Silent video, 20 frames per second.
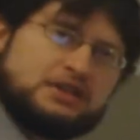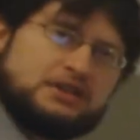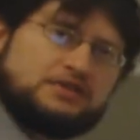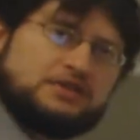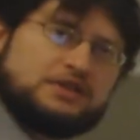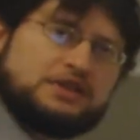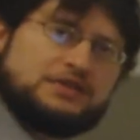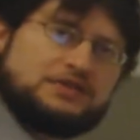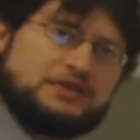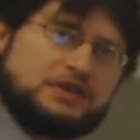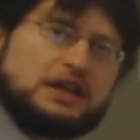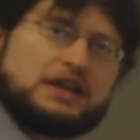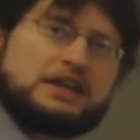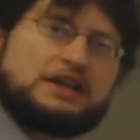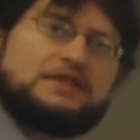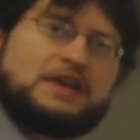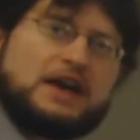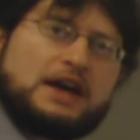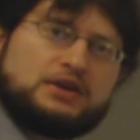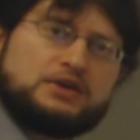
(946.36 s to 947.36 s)
for different
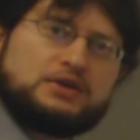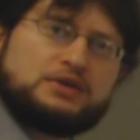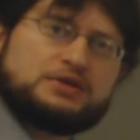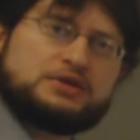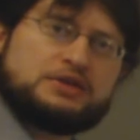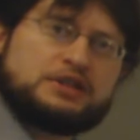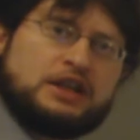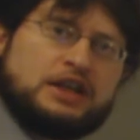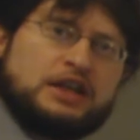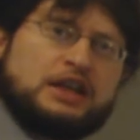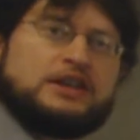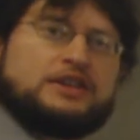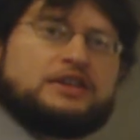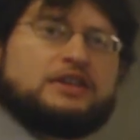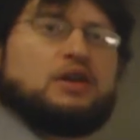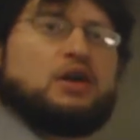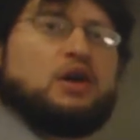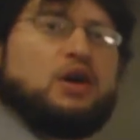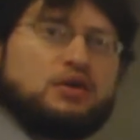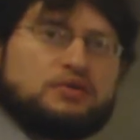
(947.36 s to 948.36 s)
eigenvalues,
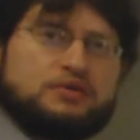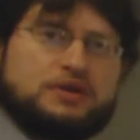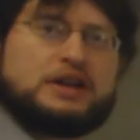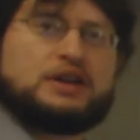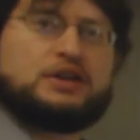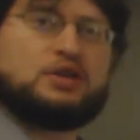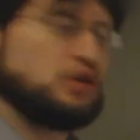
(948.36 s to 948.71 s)
they're already